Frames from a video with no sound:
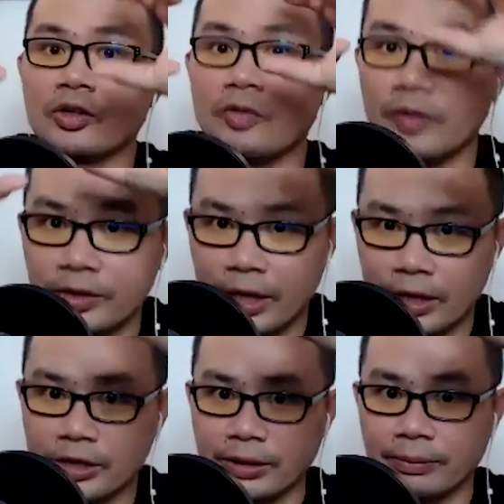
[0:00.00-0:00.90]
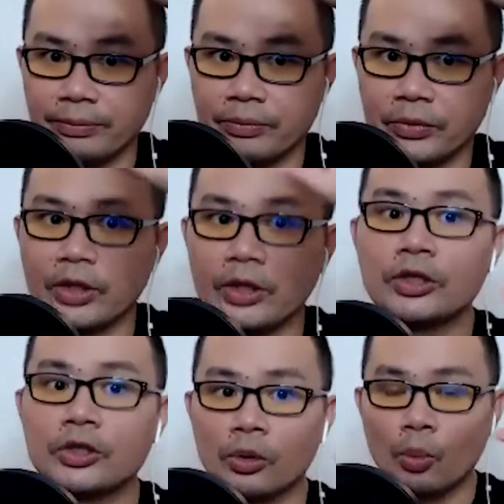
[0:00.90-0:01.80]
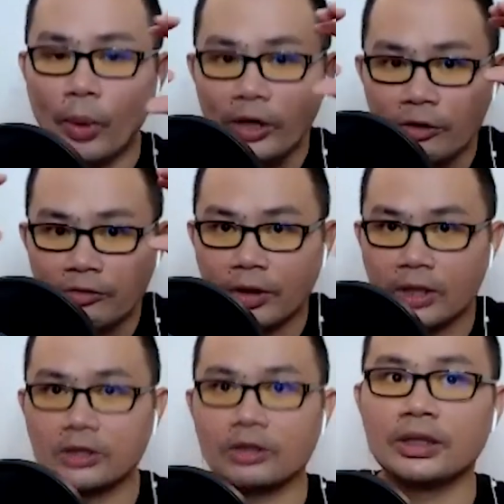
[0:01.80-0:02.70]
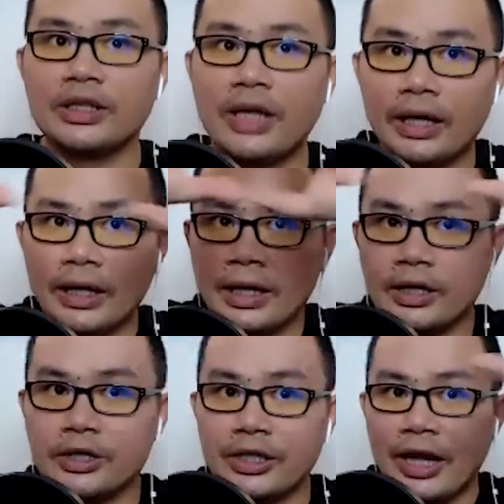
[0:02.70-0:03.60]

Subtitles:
attraction. So when you focus on the yang energy,